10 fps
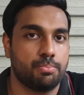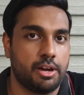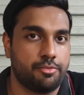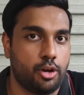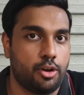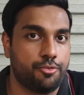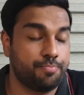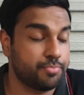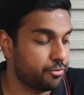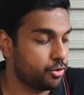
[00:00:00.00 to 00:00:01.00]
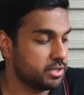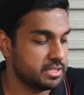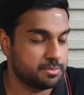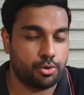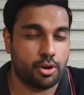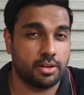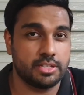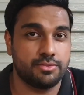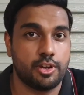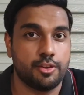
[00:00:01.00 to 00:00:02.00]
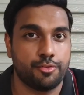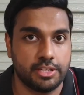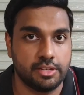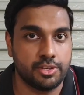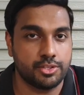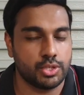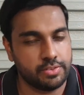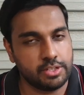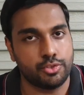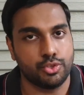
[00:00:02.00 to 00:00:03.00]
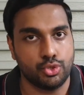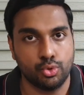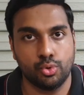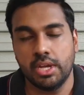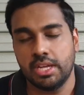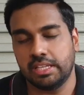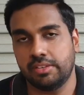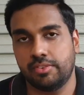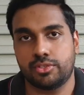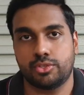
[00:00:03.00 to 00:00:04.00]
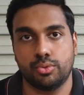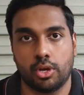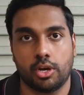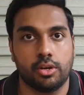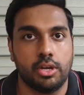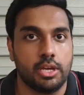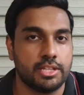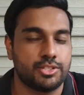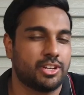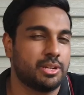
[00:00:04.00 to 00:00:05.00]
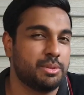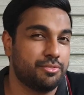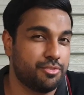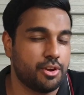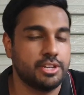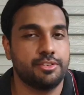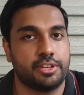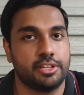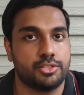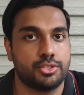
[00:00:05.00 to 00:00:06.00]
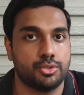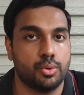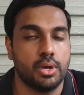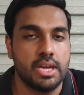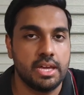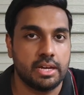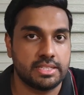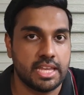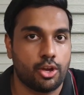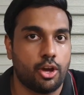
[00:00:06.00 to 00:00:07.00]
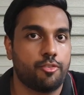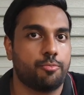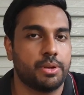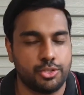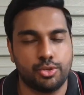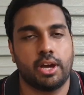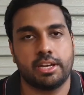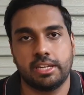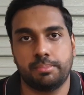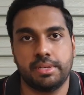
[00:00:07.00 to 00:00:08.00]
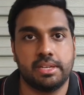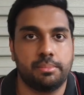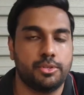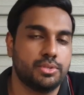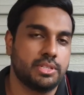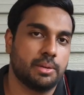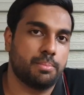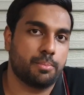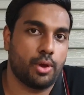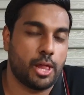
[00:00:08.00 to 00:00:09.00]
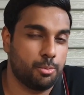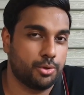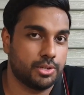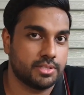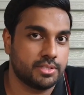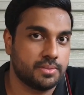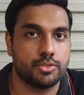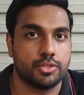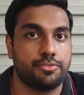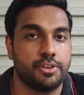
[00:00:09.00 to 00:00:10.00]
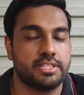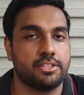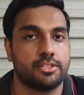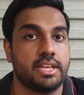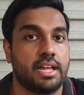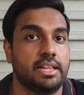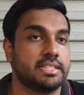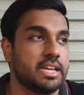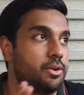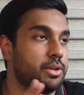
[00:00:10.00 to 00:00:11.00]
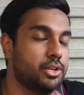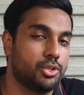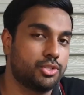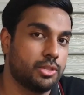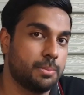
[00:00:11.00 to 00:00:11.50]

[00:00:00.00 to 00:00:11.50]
buff off. Of course, this product is very forgiving, so even if you do leave it too long, it's not going to be very difficult to take off, but you are going to be using a bit more elbow grease. So the first thing to tell is how it looked on the